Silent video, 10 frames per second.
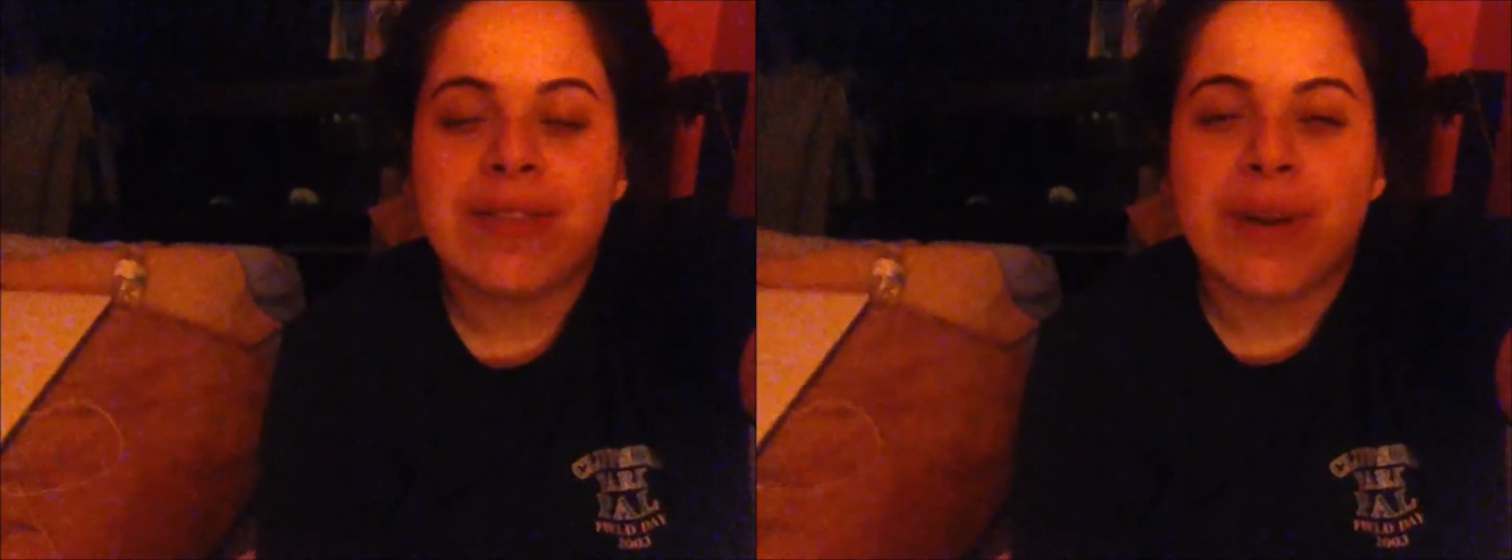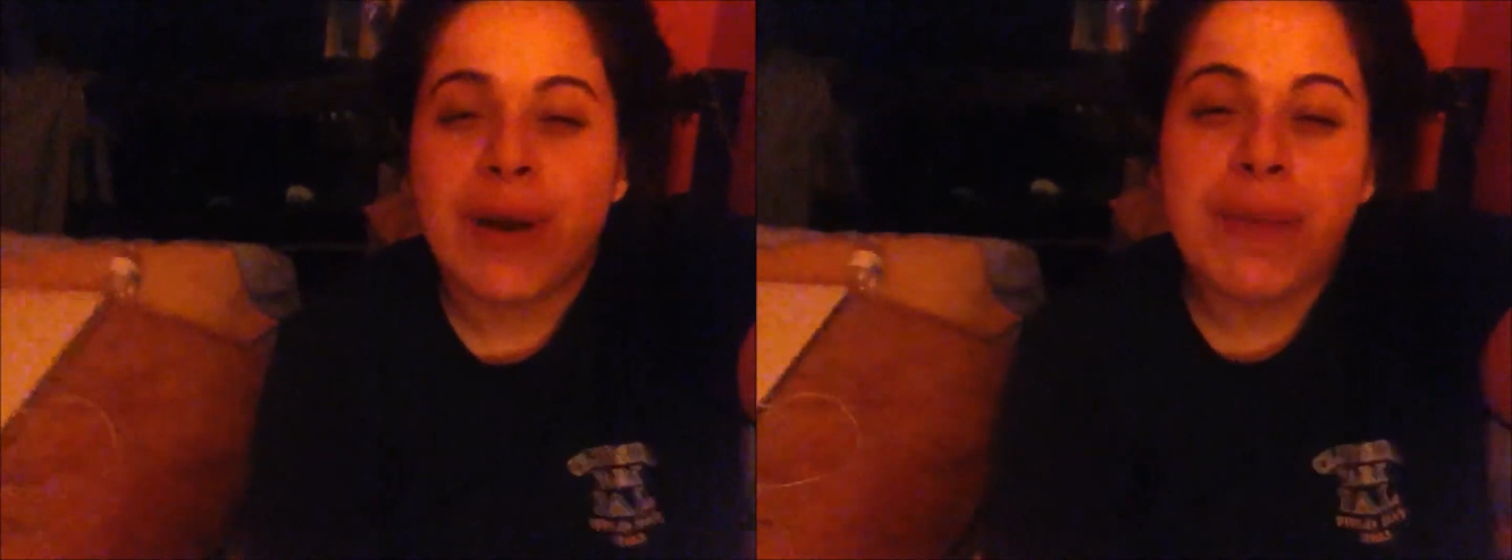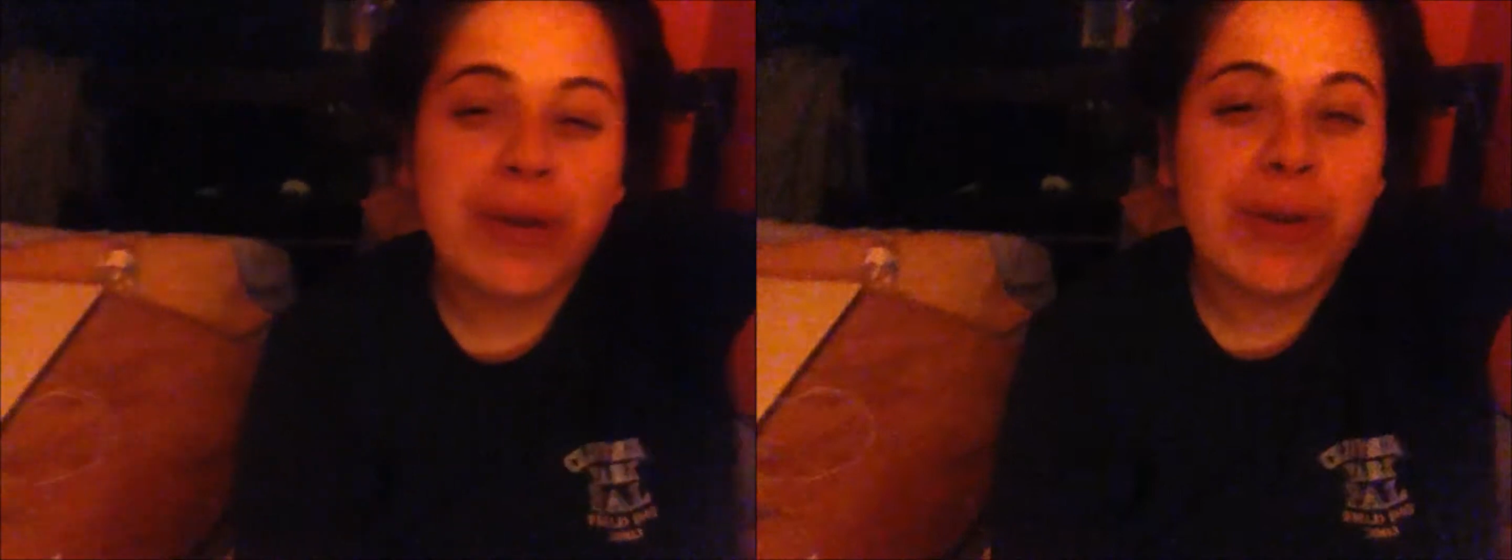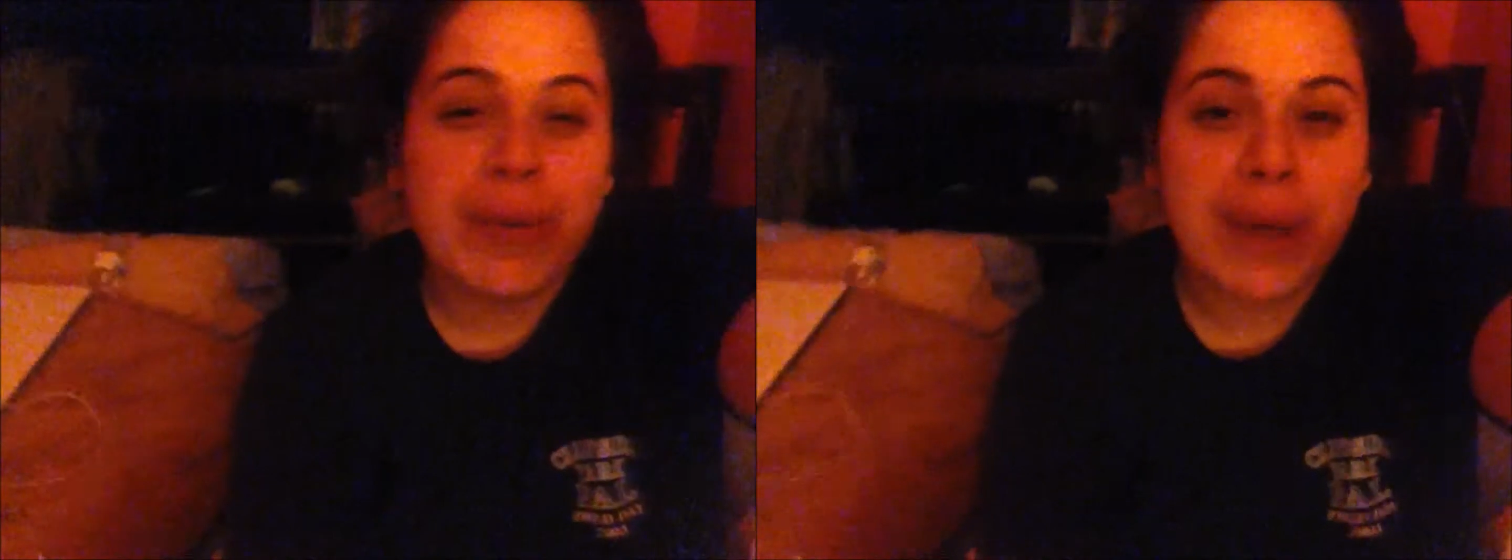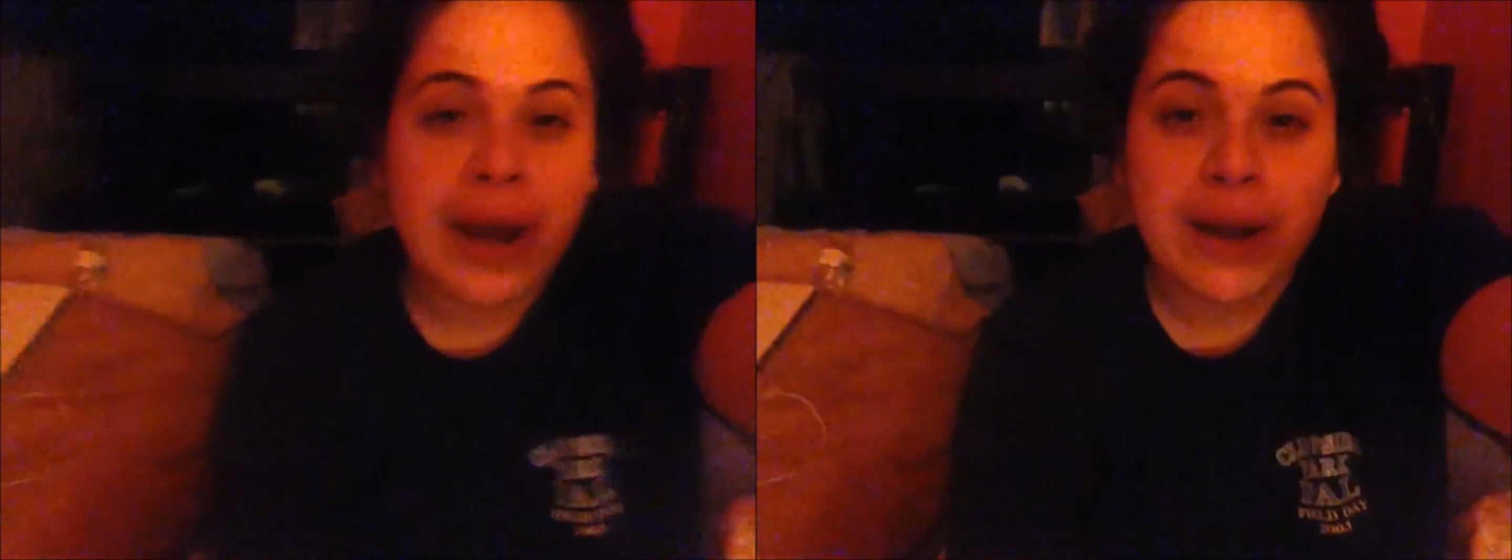So I'm going to go
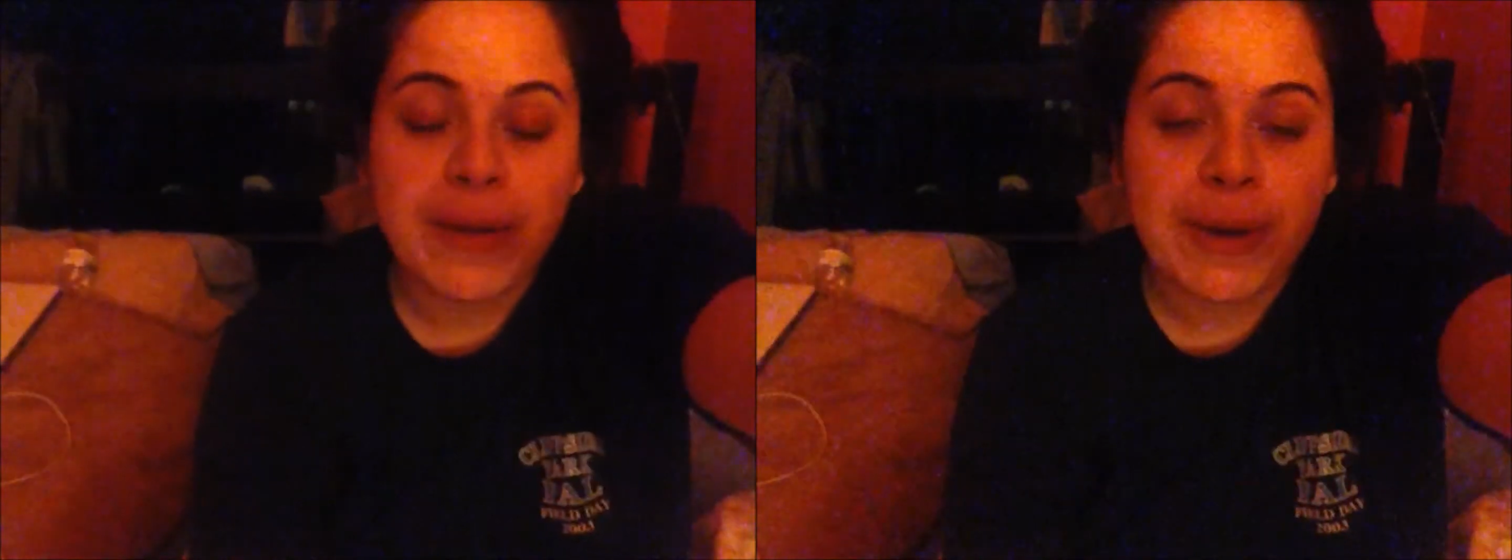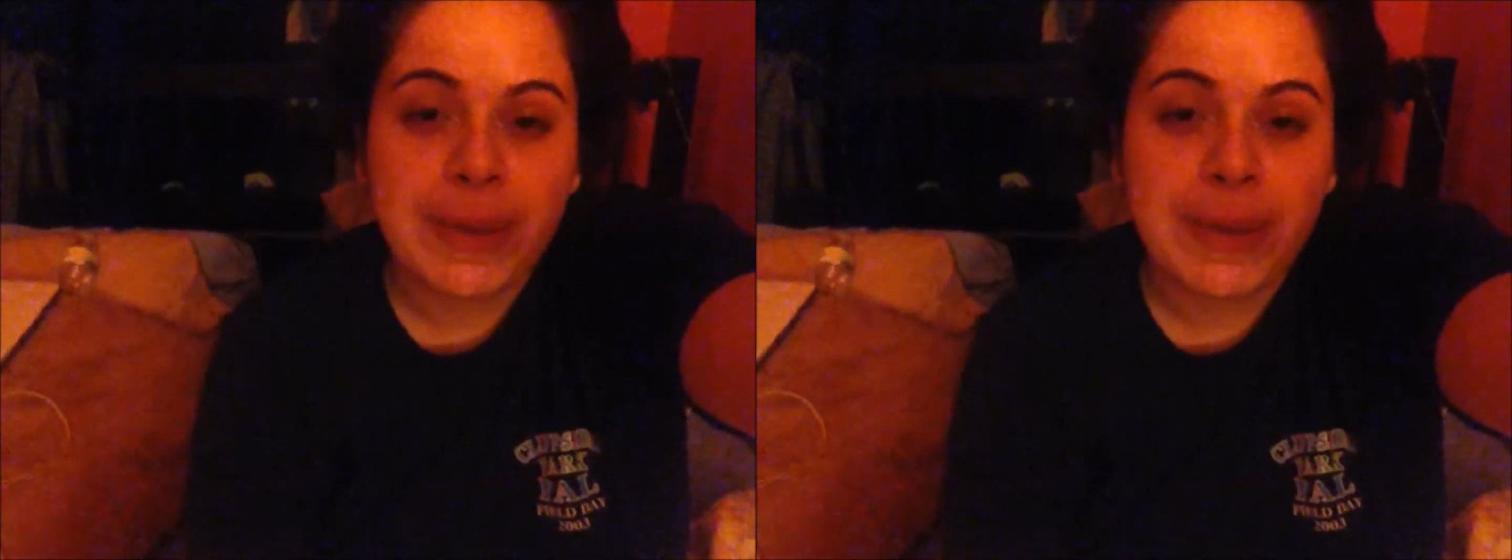to bed anyway